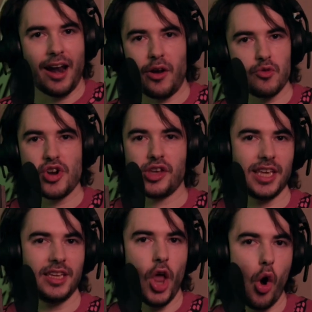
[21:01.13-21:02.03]
don't
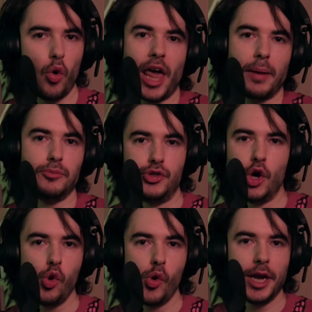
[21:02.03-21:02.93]
really know what I'm
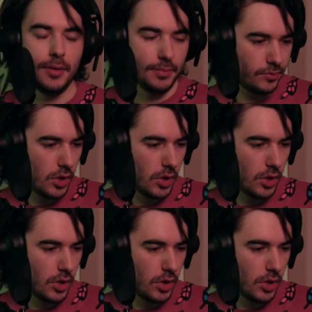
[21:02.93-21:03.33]
doing,